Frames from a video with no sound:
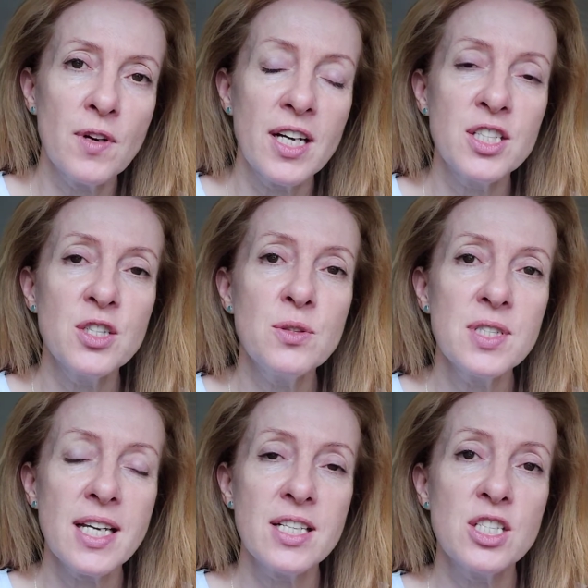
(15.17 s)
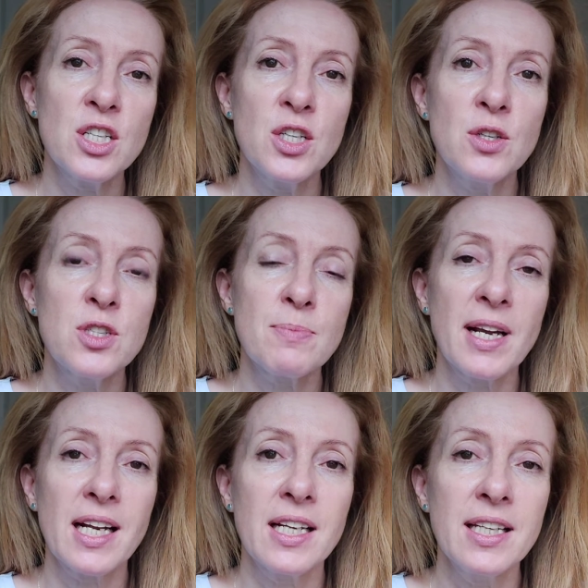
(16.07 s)
I do tend to use my
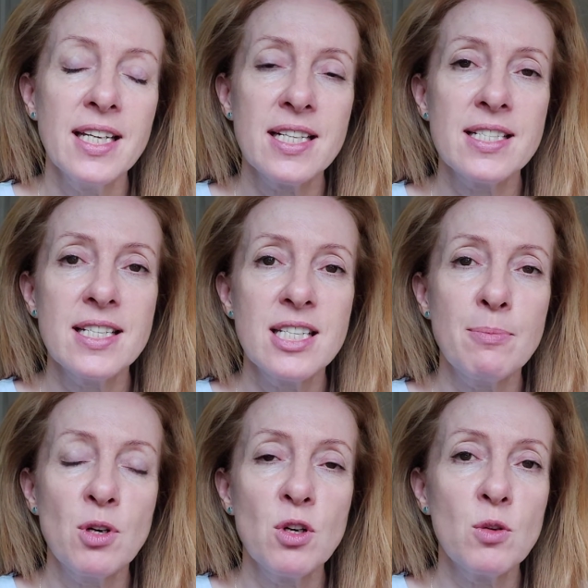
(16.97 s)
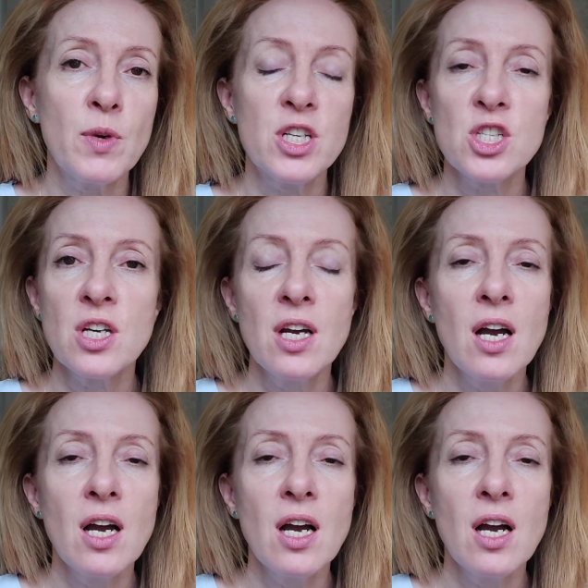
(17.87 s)
Clinique City Block, which